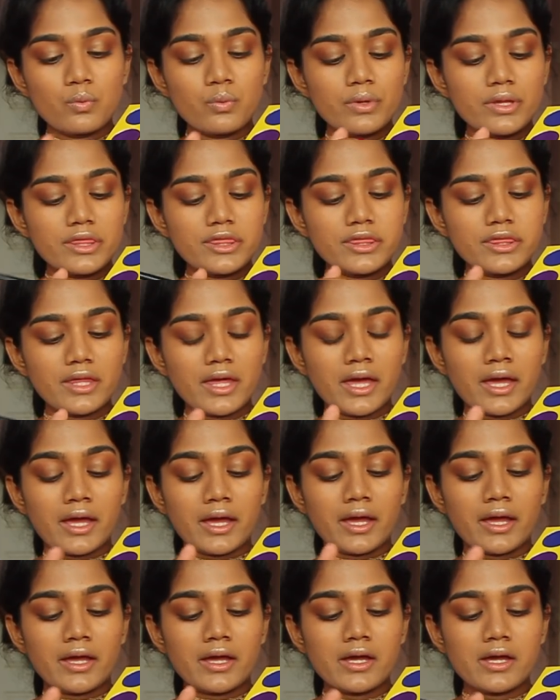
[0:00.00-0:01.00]
with
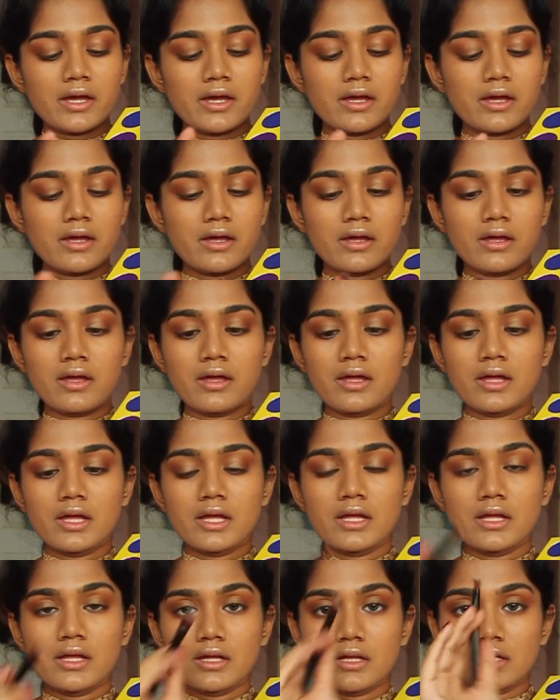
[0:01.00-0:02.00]
a
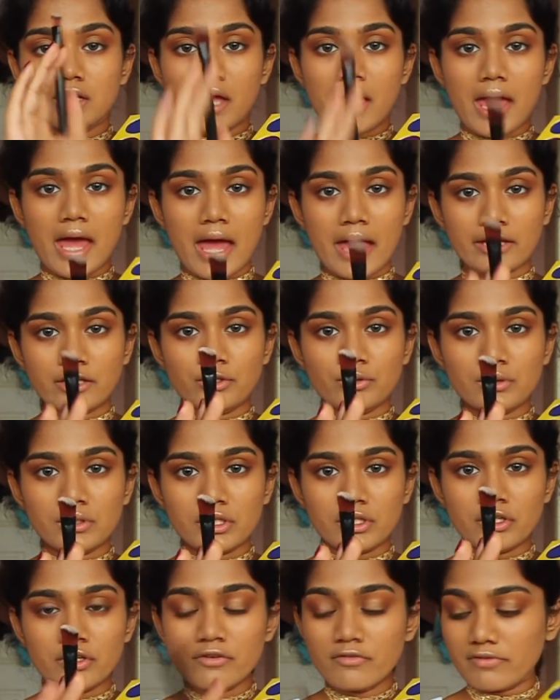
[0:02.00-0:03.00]

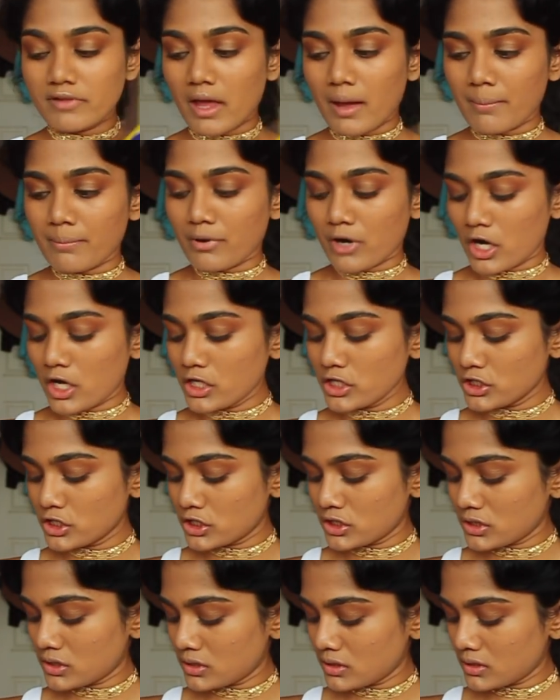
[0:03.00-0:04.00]
angular flat
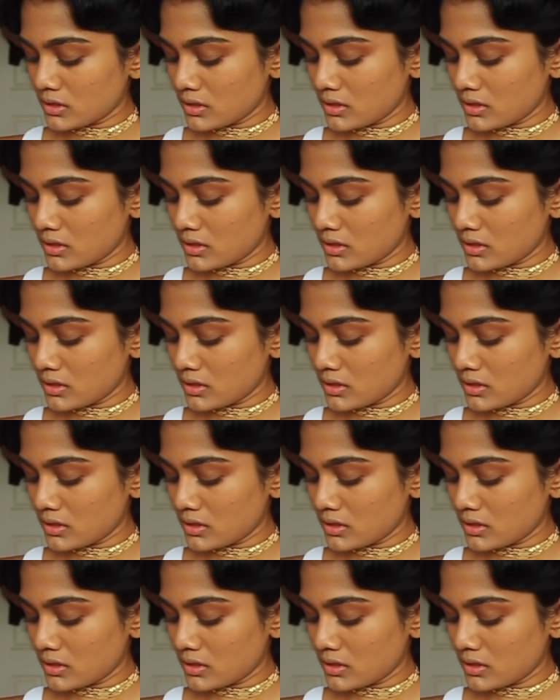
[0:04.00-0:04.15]
brush.